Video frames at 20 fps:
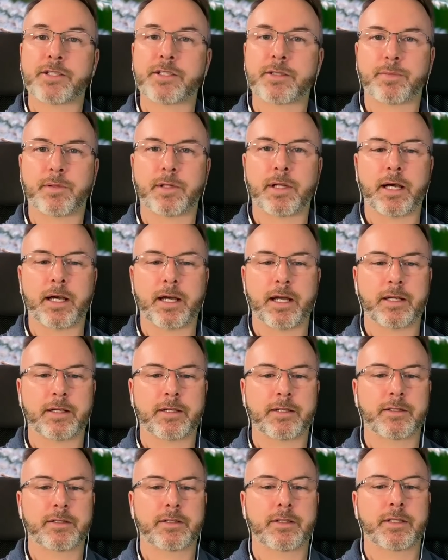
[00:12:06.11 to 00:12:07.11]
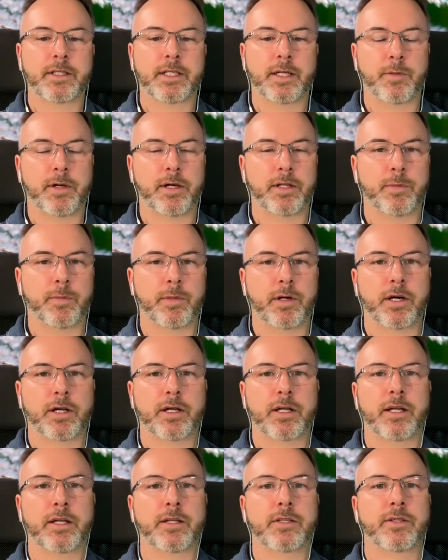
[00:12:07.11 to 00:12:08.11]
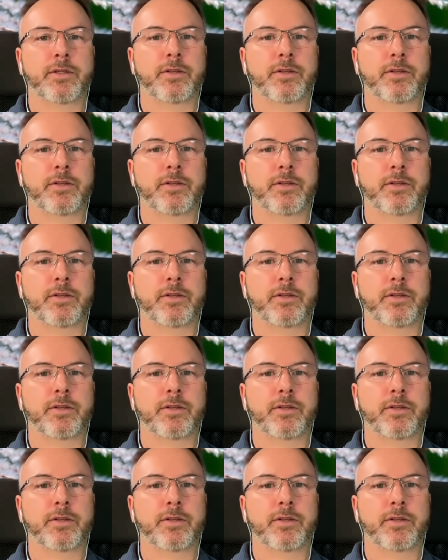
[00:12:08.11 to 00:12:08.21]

supply come on the market.